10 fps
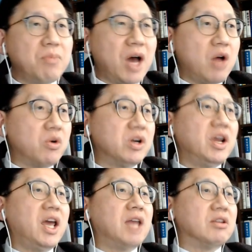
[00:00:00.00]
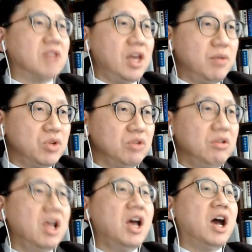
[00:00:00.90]
power at the table.
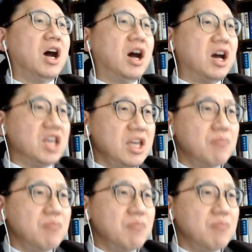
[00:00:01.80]
It